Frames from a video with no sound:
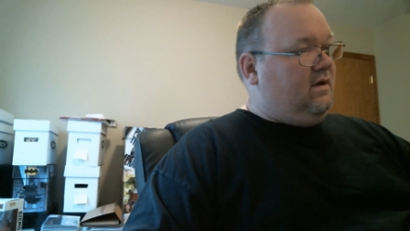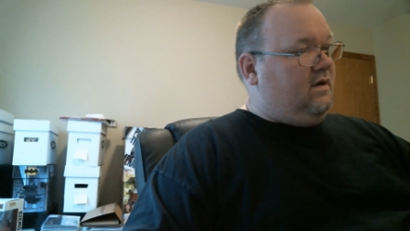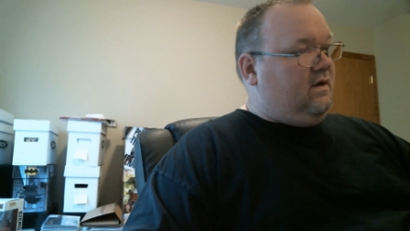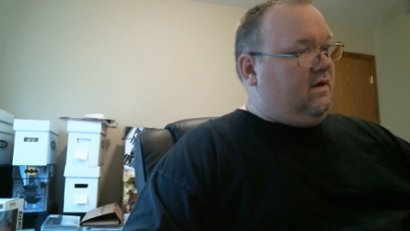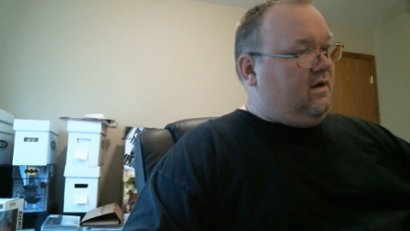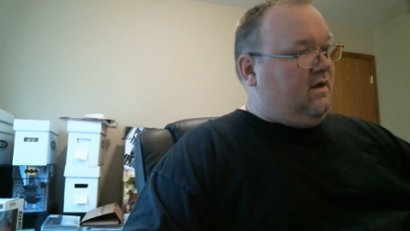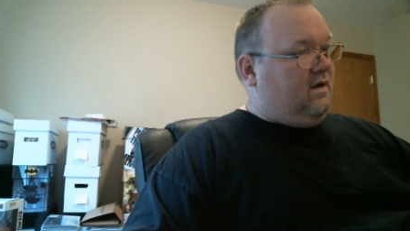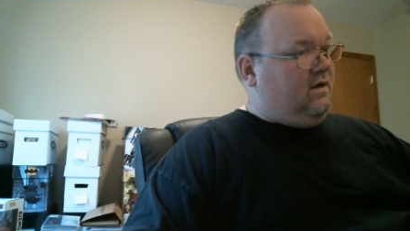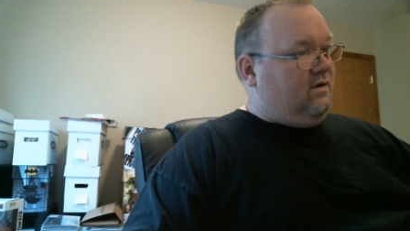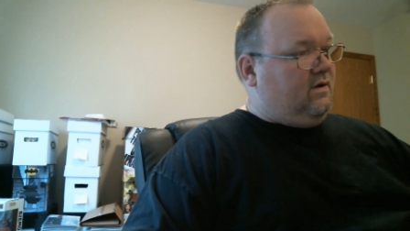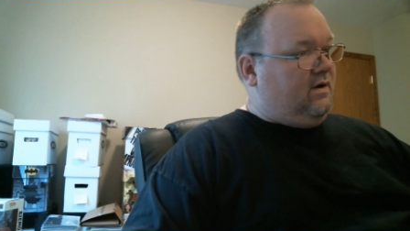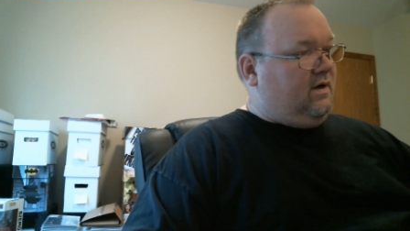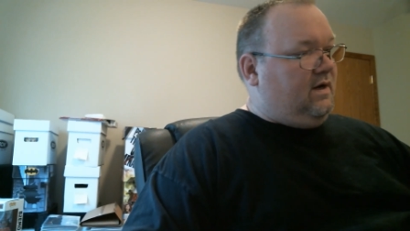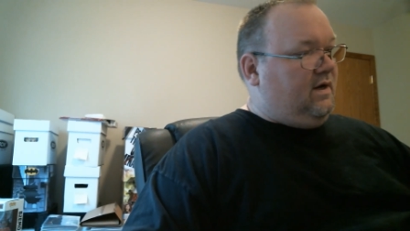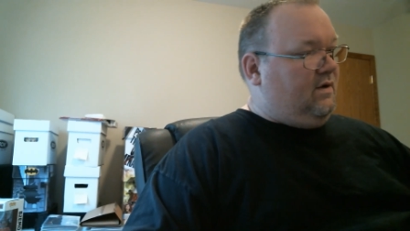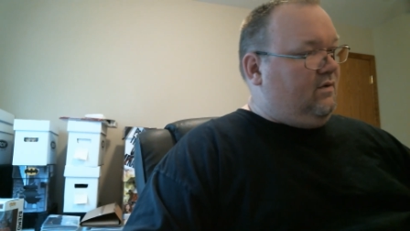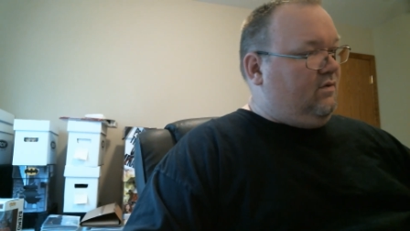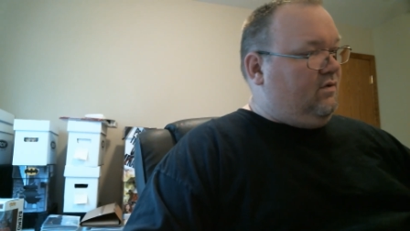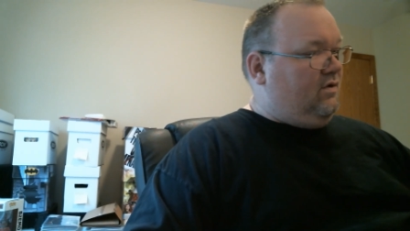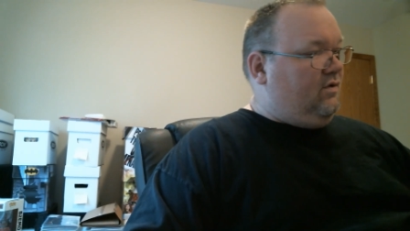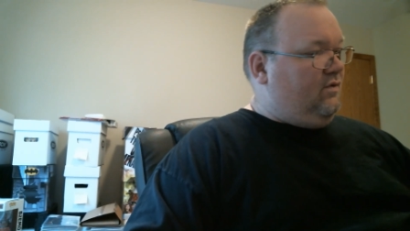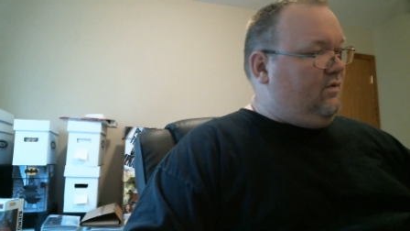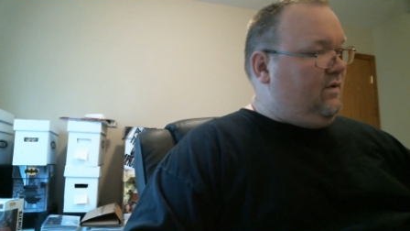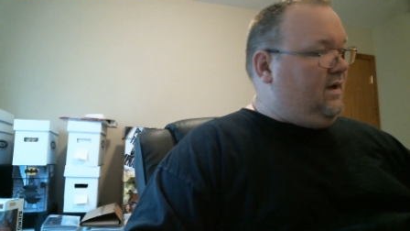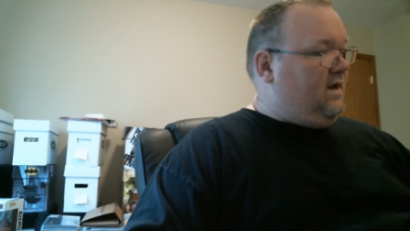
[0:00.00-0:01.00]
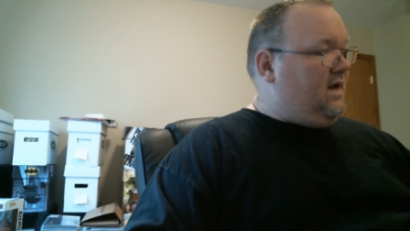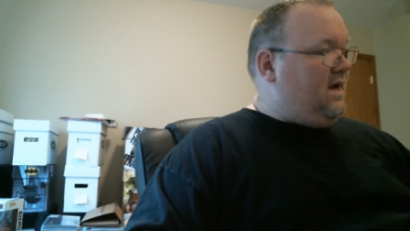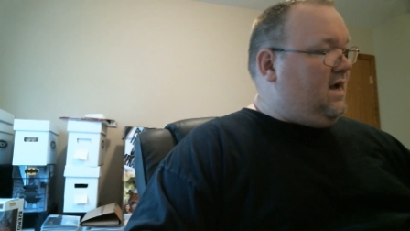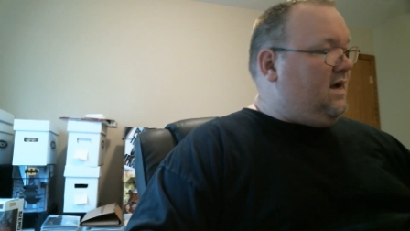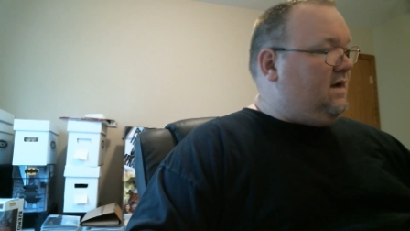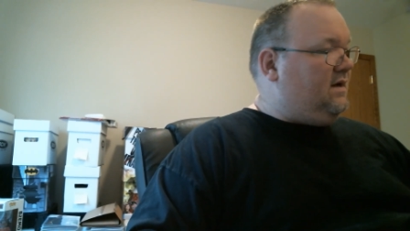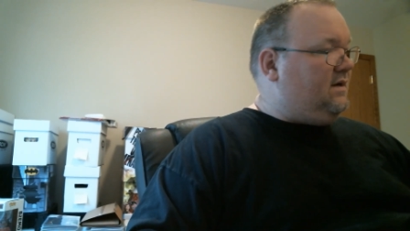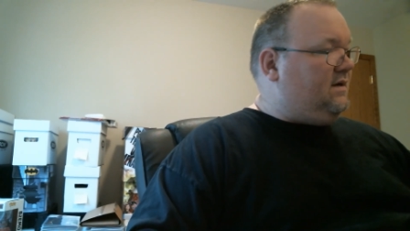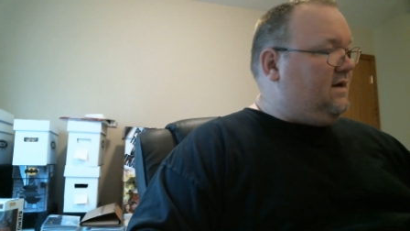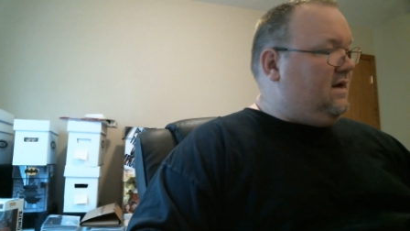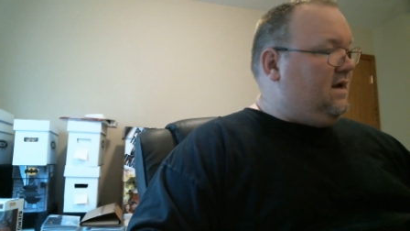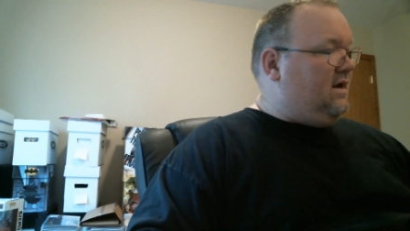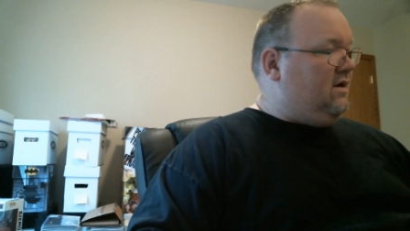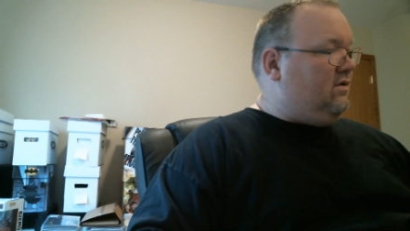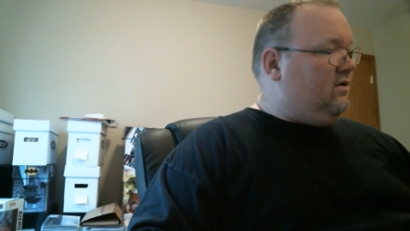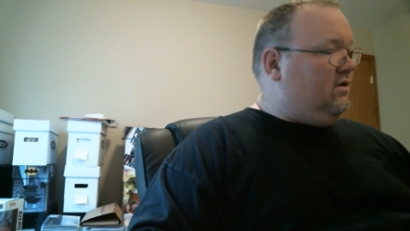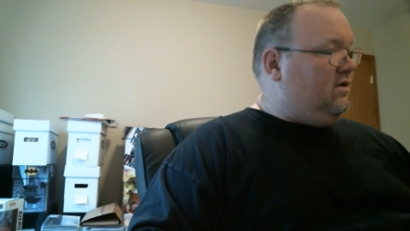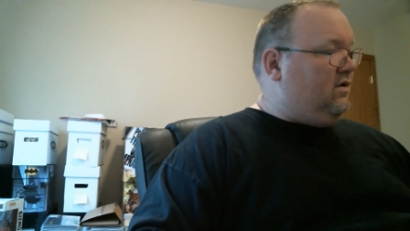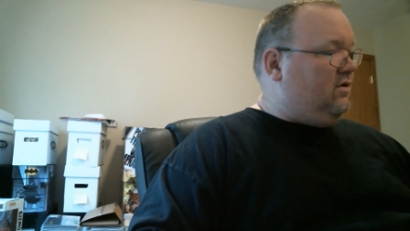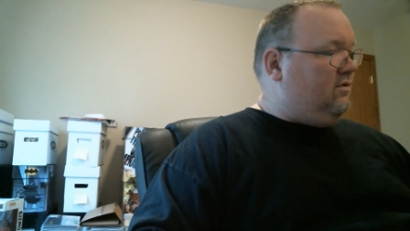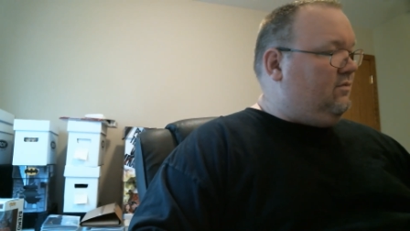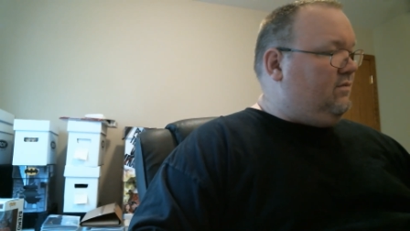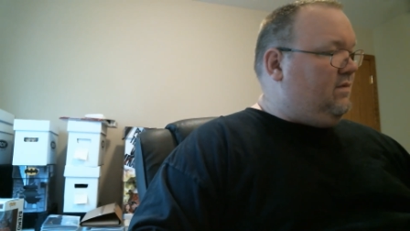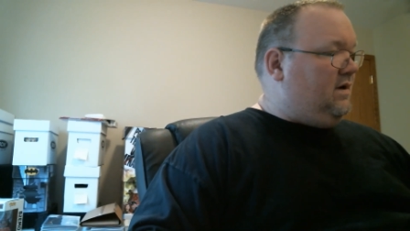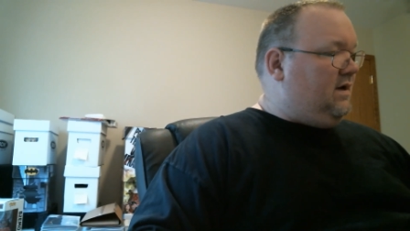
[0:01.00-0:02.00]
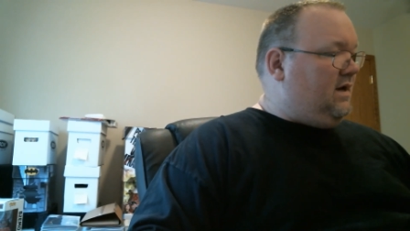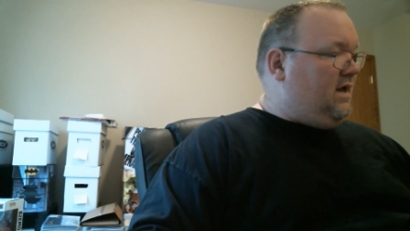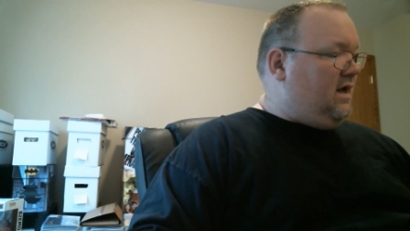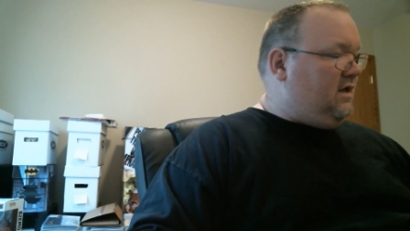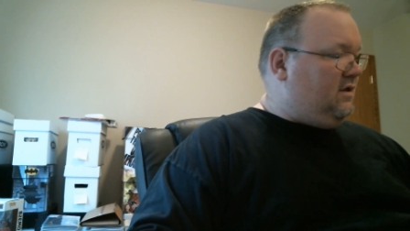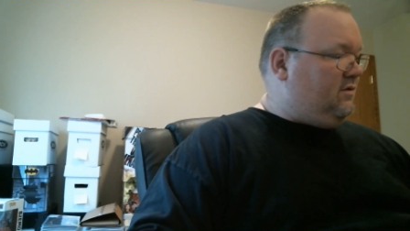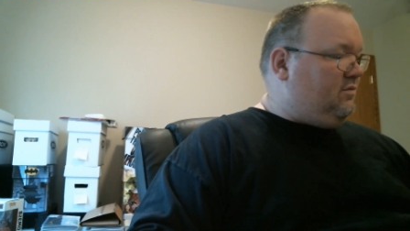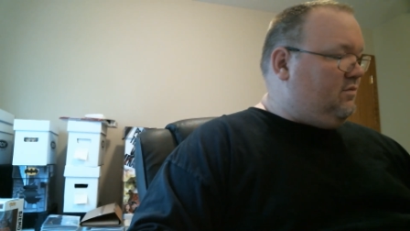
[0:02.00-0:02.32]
All right, what do we got now? Oh, my last